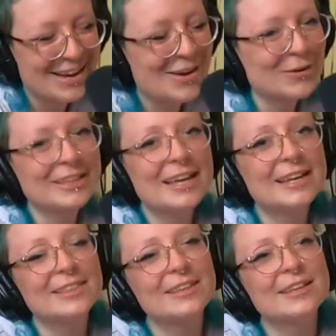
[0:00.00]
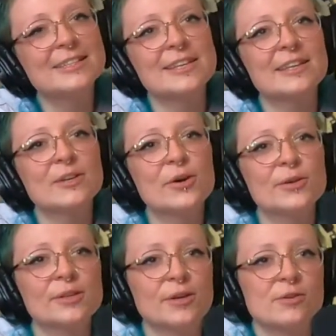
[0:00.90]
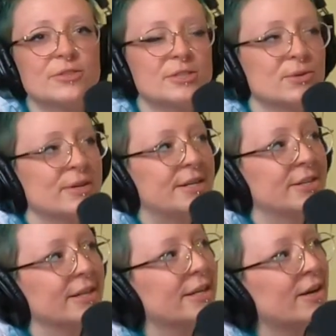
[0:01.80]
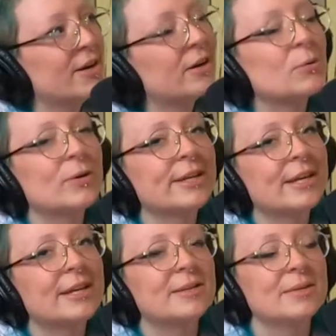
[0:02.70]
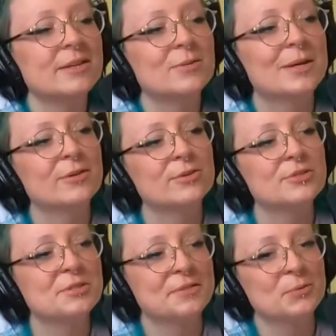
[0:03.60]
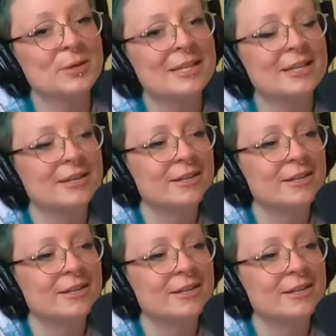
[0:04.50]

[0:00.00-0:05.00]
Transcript: Or like it's like you go to the grocery store and you're like, oh, I want to get, you know, my groceries for the week.